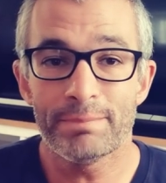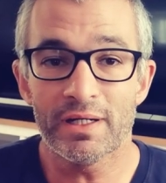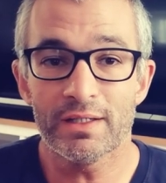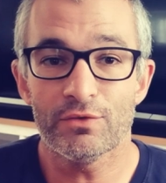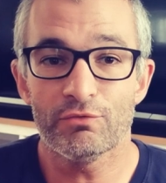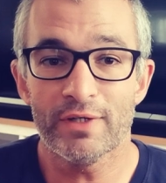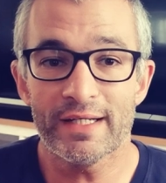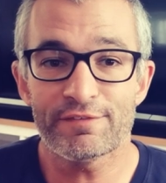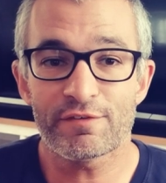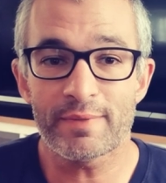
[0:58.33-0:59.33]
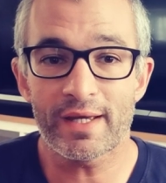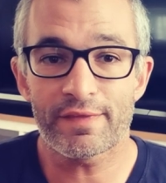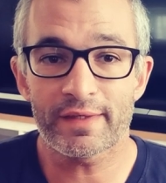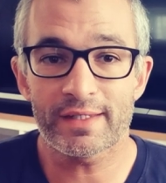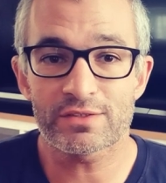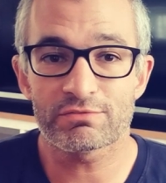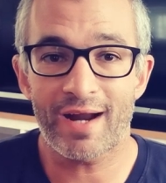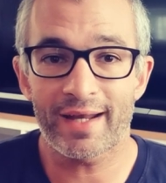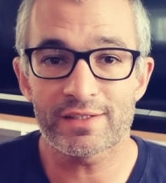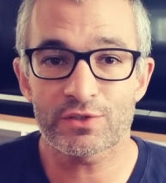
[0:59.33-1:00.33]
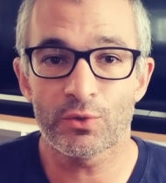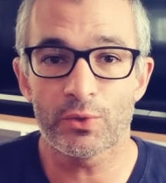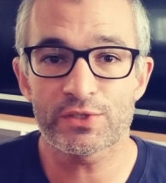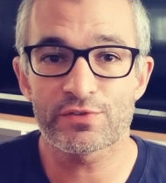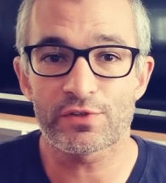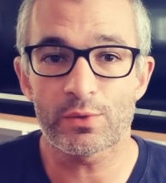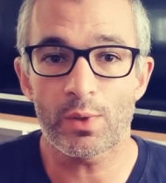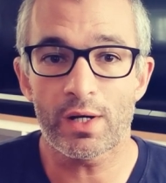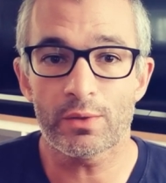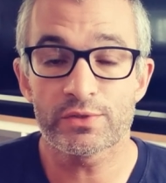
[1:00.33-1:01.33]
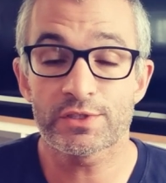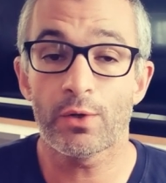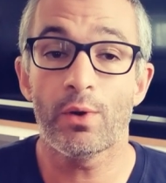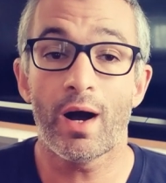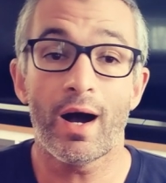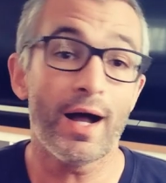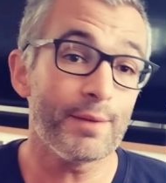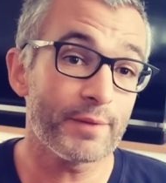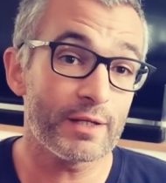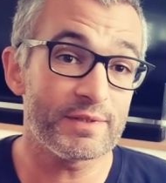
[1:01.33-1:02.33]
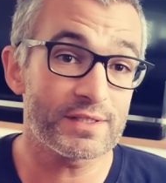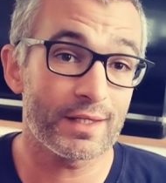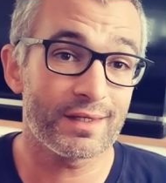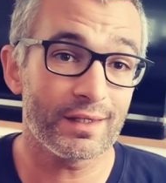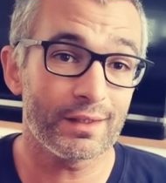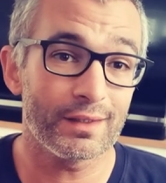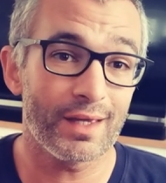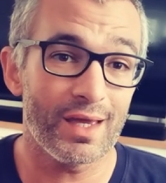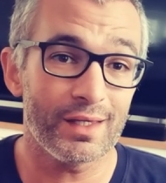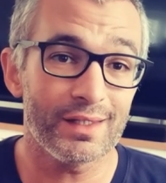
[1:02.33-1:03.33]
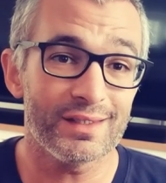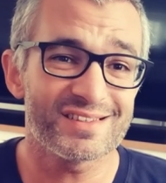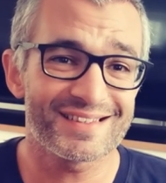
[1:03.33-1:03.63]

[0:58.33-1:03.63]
But really, for me, I think it's ran its course for a while. So I'm going to be taking a